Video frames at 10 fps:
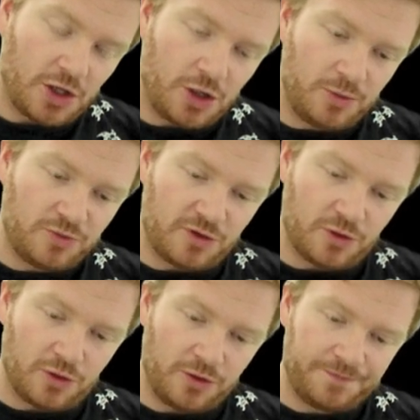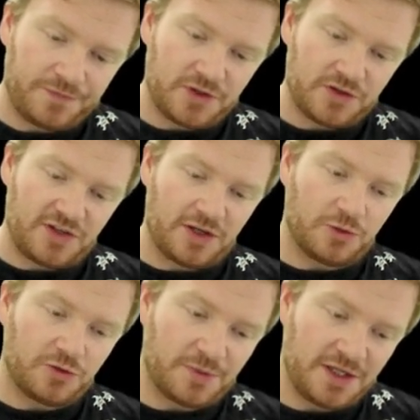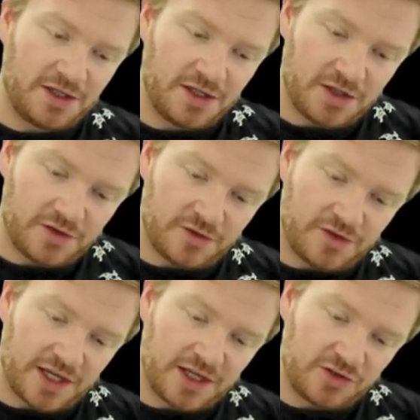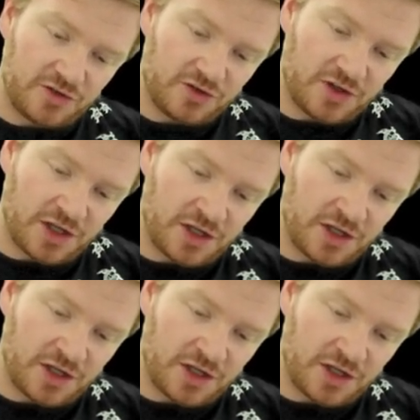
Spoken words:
Ohm's law tells me that